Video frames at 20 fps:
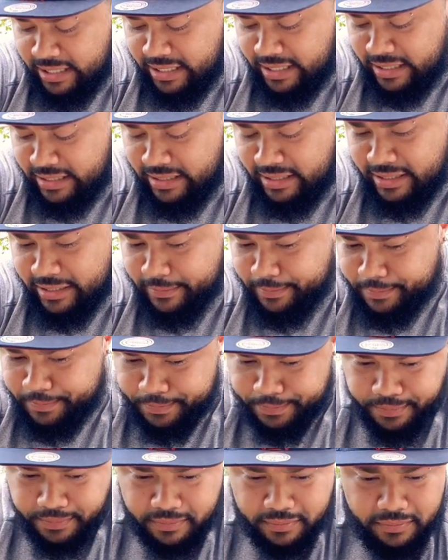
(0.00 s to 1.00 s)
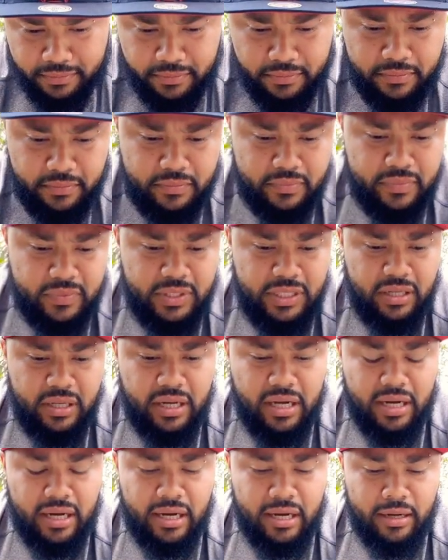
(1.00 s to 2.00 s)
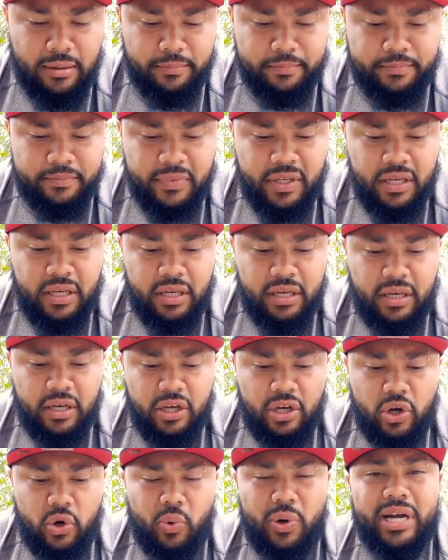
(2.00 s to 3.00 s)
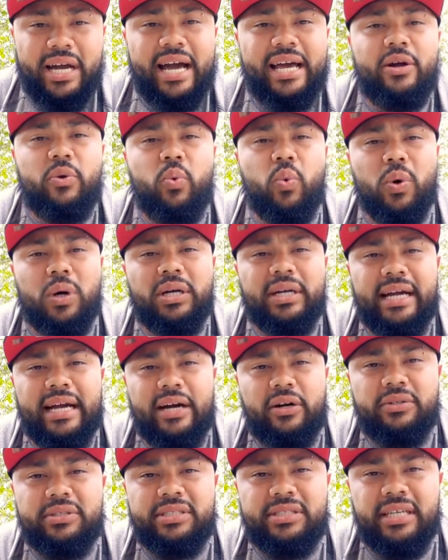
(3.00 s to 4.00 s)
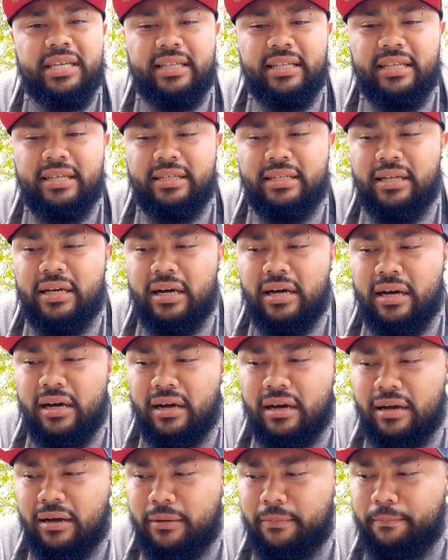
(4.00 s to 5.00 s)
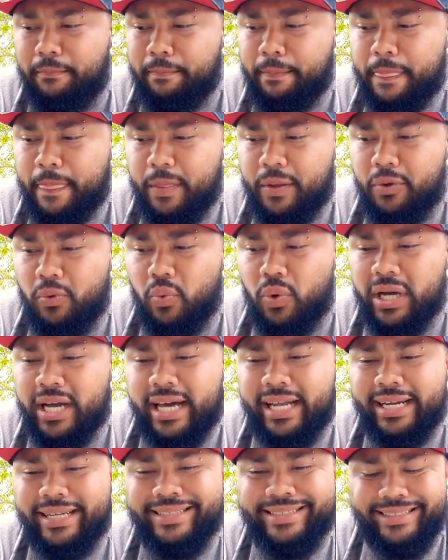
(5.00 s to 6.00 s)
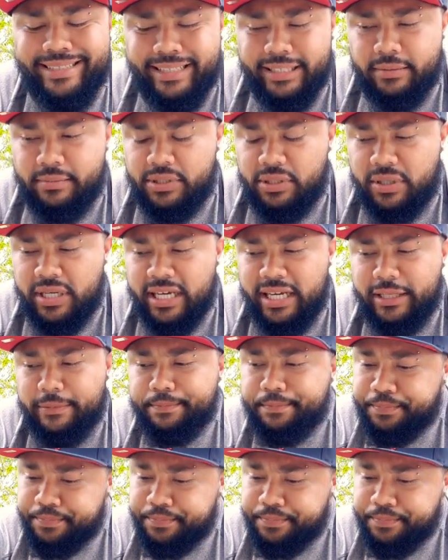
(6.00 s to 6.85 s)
is what kind of workouts and what kind of gyms, okay?